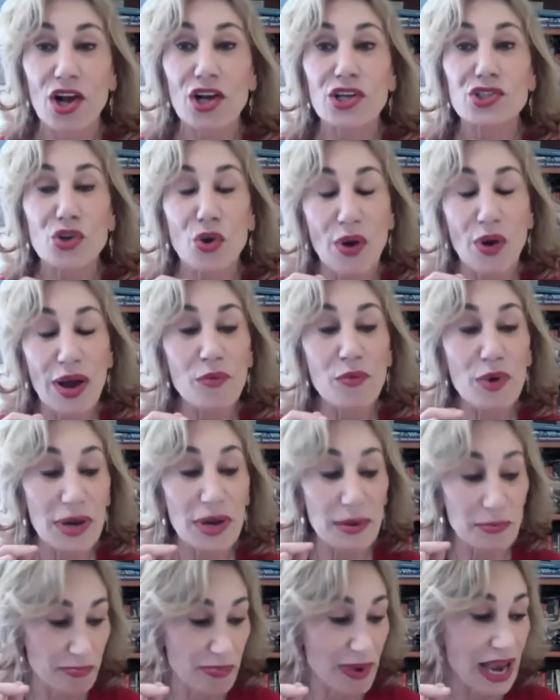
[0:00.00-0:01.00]
So I
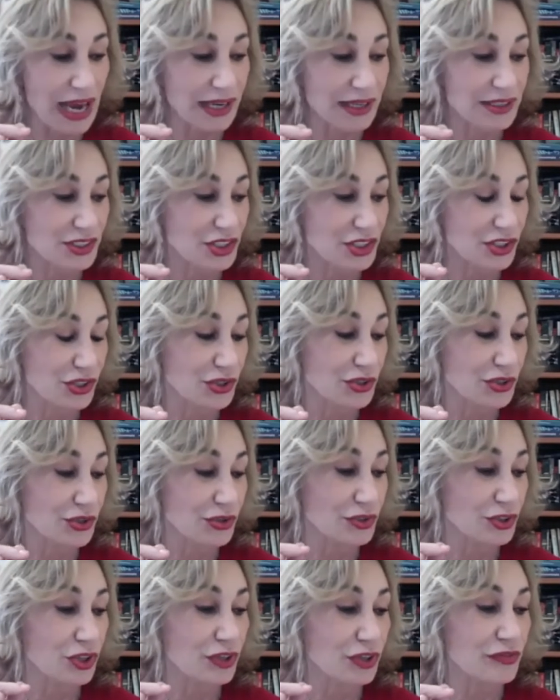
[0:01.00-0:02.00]
went back
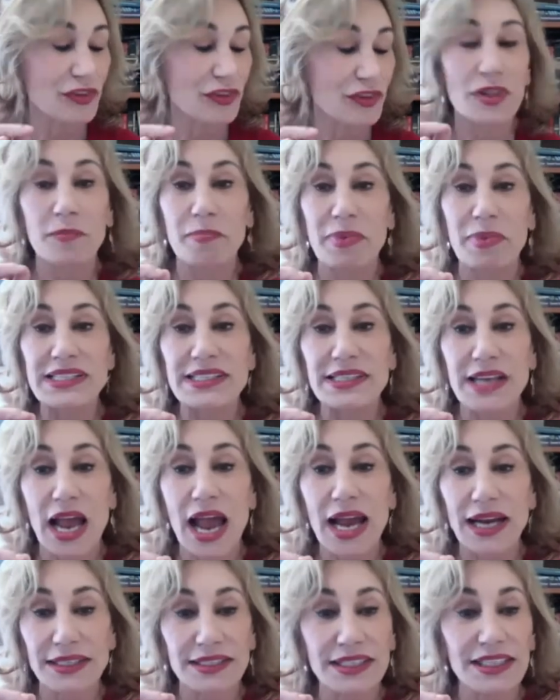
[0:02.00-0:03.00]
to look for the best
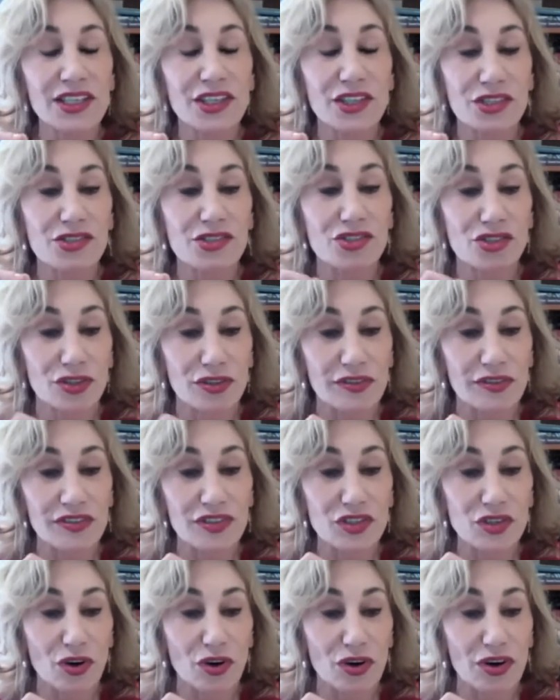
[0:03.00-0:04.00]
acting
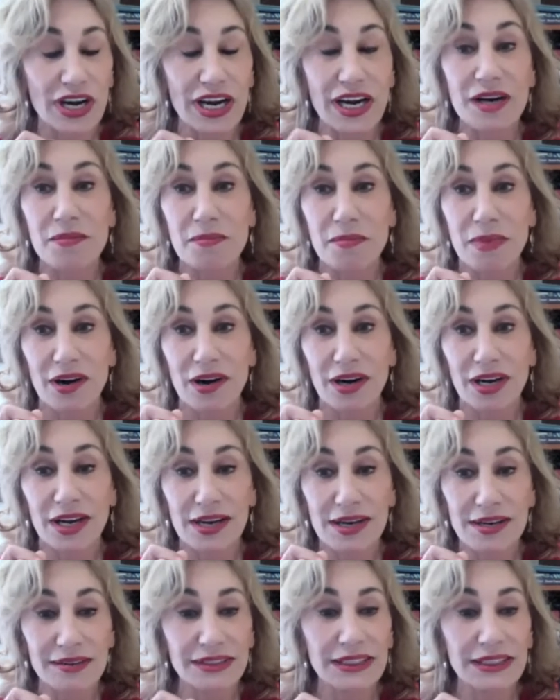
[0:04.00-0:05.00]
conservatory in
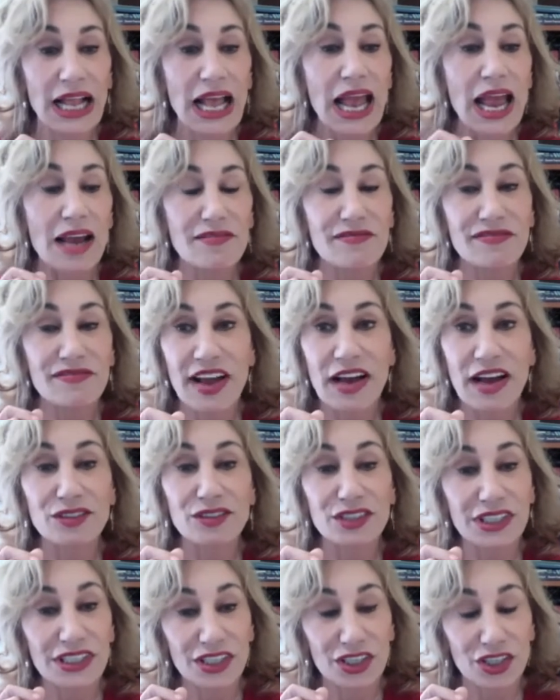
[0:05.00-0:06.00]
America and
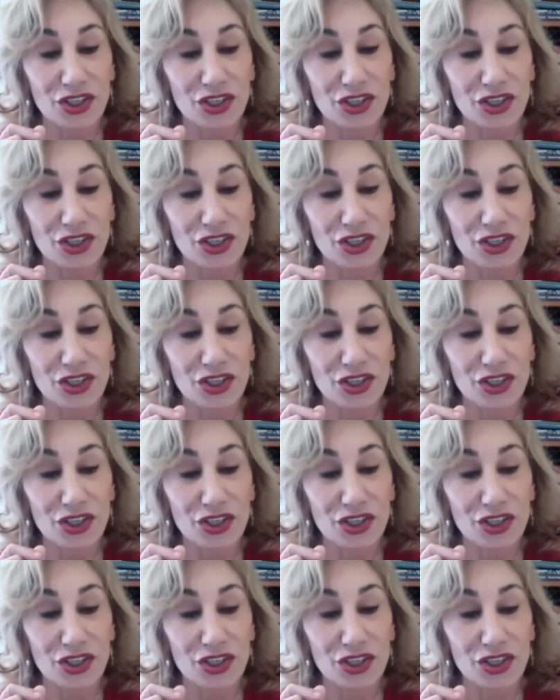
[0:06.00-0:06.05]
found mm-hmm.